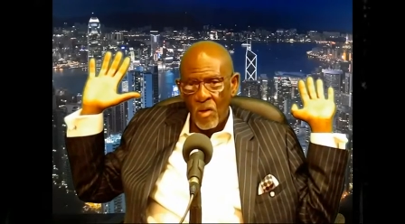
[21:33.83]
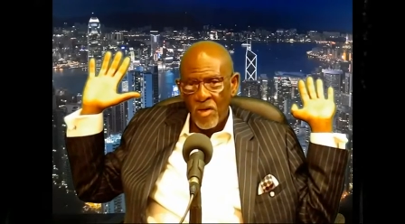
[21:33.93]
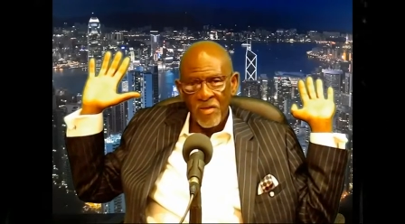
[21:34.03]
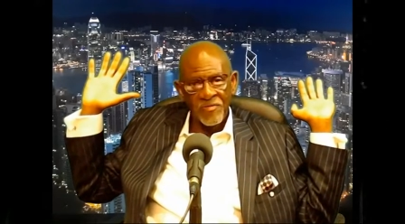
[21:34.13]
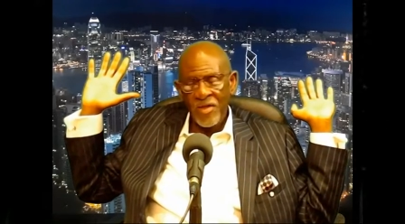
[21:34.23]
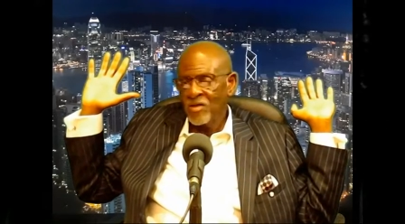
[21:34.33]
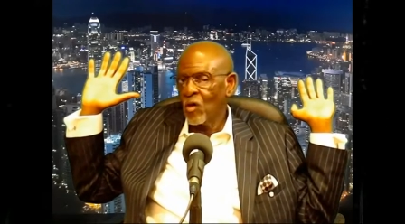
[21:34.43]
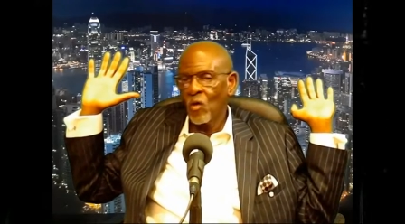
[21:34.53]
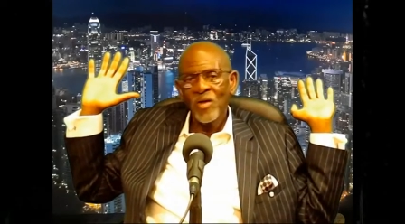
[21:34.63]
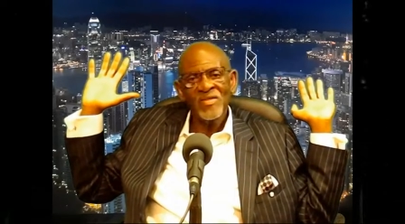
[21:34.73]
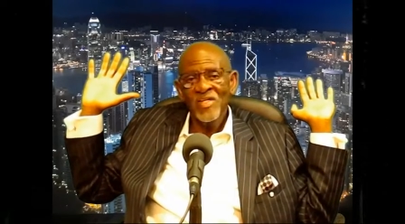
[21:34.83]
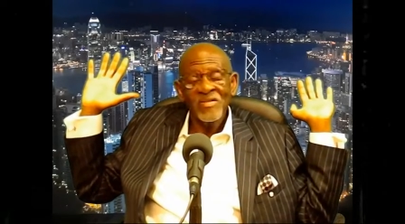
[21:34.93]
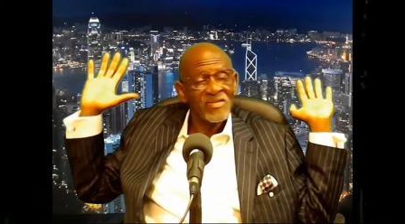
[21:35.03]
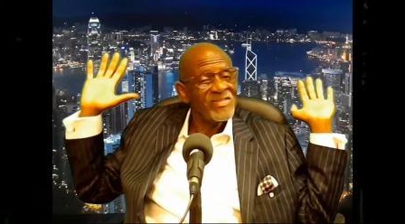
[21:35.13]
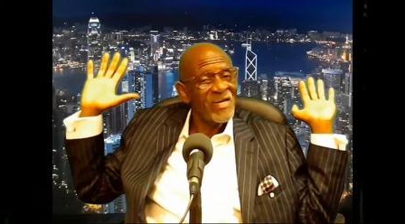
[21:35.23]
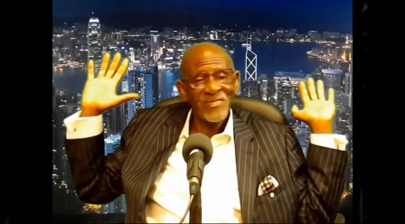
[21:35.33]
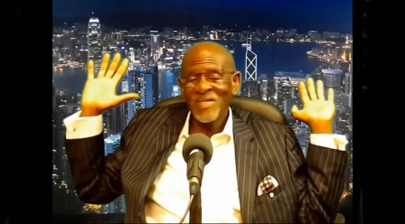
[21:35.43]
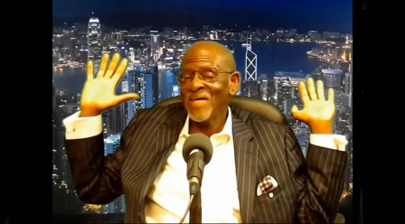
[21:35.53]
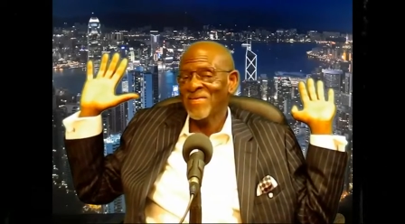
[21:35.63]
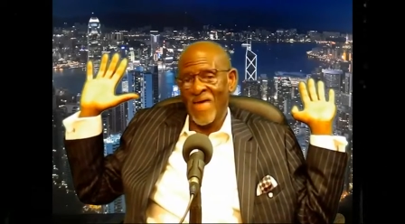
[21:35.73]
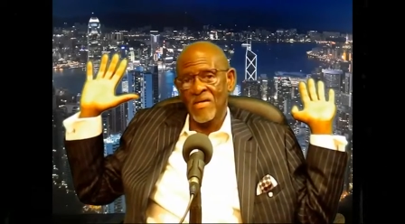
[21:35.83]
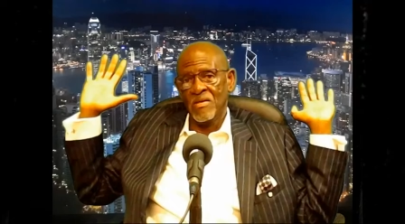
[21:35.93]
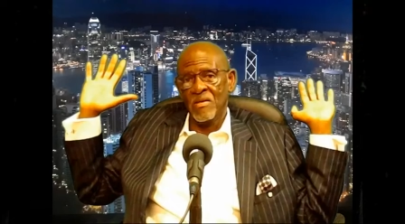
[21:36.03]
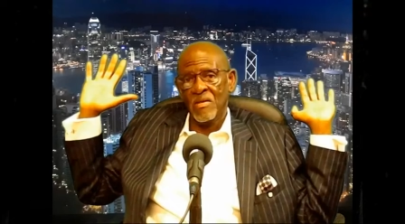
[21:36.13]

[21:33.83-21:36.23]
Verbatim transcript: And everything. No, Jesus never did that.